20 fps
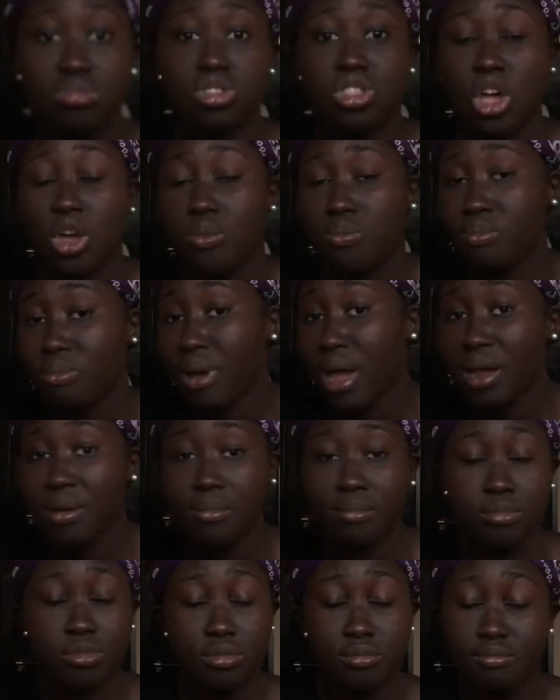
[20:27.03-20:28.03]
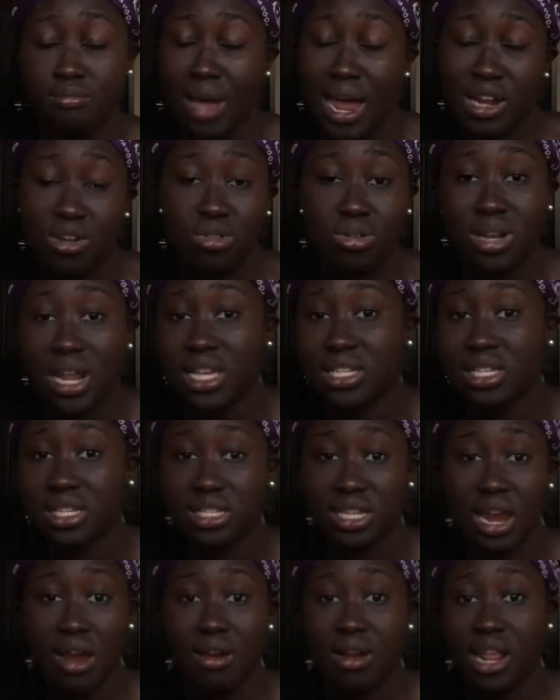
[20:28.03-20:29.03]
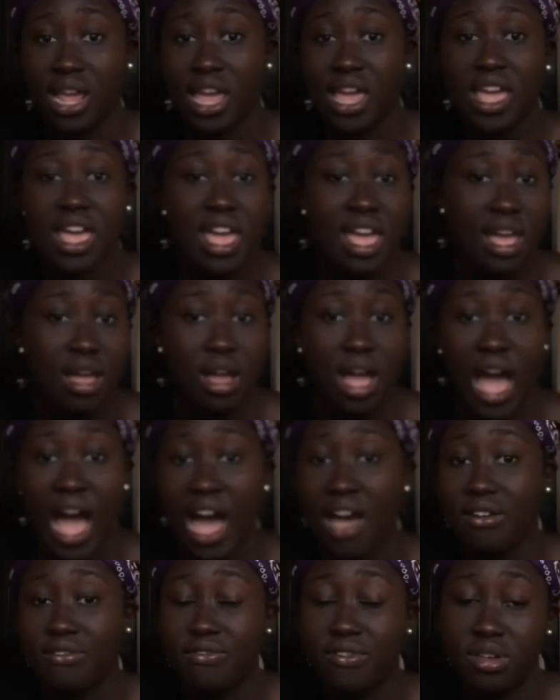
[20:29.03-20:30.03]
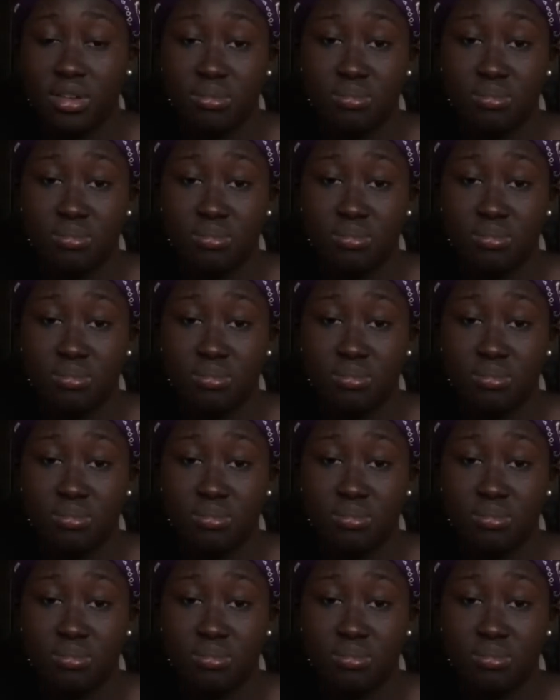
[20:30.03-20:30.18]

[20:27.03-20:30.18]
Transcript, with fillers: don't might, might not necessarily have